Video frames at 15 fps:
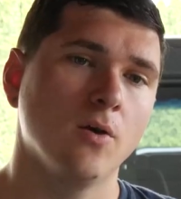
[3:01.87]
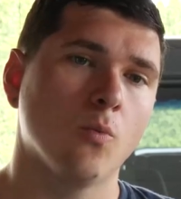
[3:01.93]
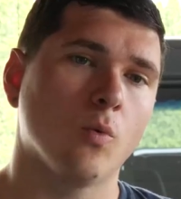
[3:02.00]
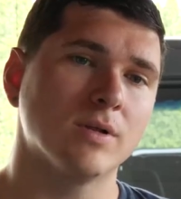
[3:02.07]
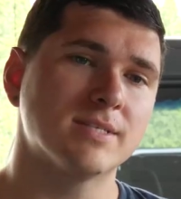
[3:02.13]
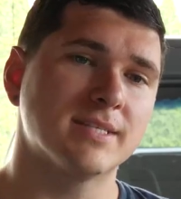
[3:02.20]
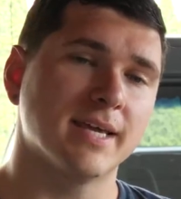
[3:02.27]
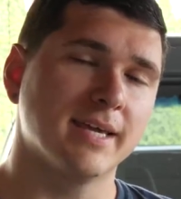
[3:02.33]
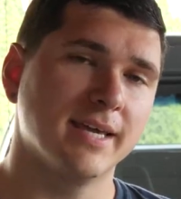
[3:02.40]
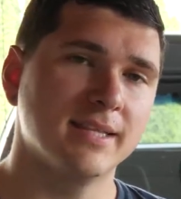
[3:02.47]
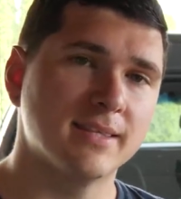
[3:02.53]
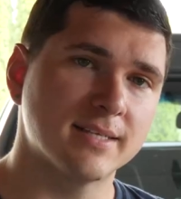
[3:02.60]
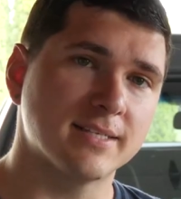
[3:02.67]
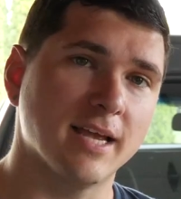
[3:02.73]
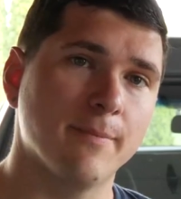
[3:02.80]
Once they
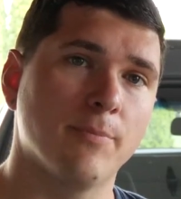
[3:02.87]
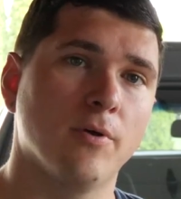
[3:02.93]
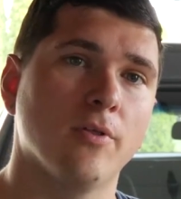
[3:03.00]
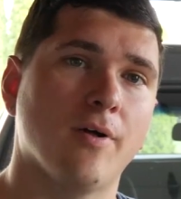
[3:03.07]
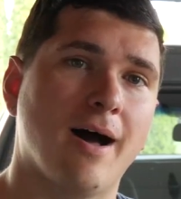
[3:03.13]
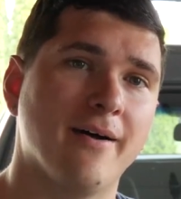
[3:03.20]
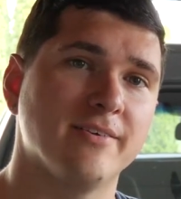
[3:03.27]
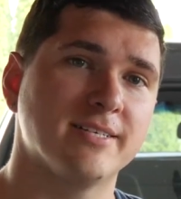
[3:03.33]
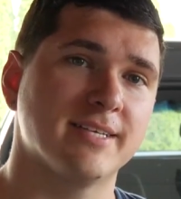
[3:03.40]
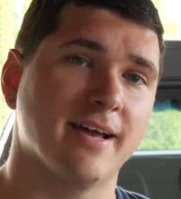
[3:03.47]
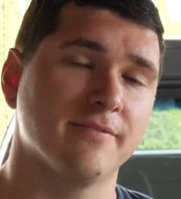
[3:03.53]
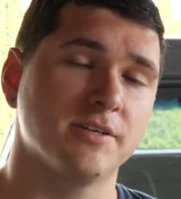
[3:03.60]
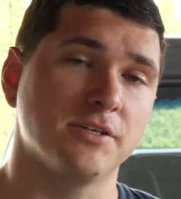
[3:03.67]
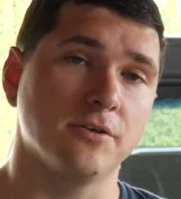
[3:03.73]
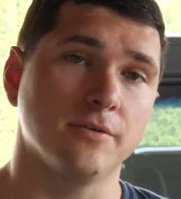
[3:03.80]
get the sample, they'll obviously
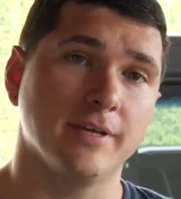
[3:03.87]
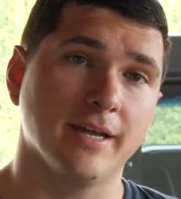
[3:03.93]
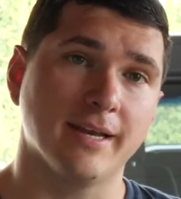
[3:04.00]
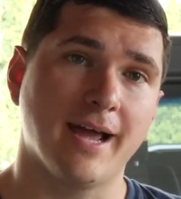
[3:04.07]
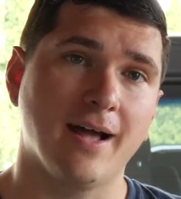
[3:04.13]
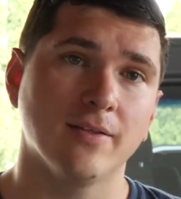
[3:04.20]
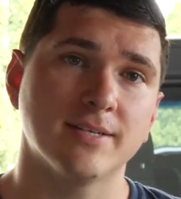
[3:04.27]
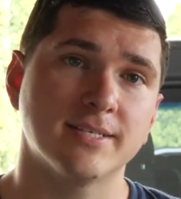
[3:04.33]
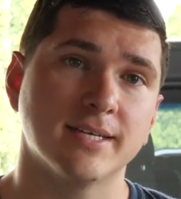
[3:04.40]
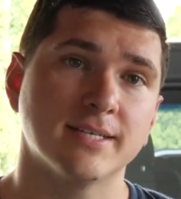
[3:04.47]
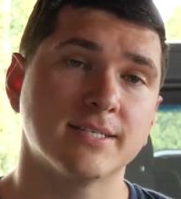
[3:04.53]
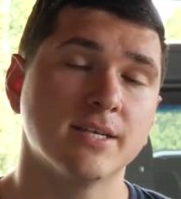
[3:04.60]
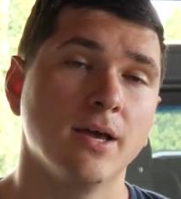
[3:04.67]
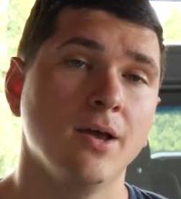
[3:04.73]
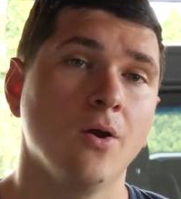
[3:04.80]
have to do the
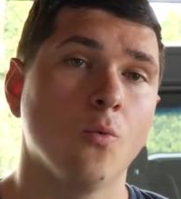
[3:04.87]
analysis.